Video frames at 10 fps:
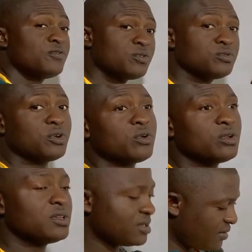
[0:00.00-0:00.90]
you could
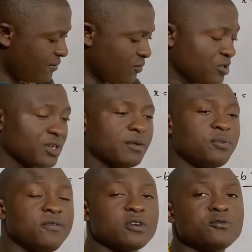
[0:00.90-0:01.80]
recall, if you watch our
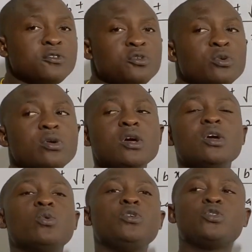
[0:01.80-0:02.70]
previous video,
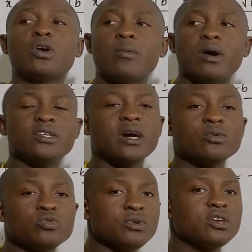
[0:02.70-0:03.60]
we talk about how
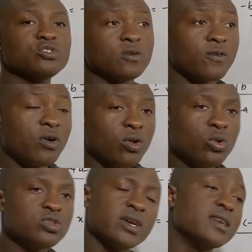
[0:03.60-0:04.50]
to make use of all
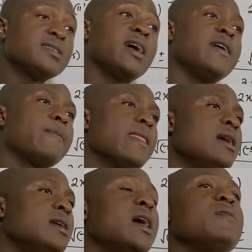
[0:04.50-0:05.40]
those signs.
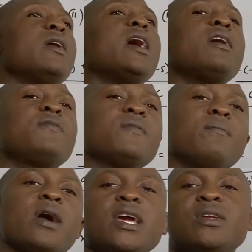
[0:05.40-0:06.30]
That if I have
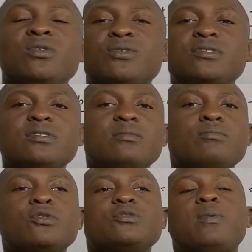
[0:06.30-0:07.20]
minus
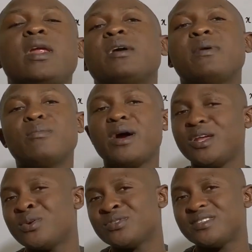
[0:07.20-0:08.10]
multiplied by
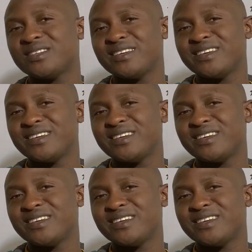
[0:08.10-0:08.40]
minus,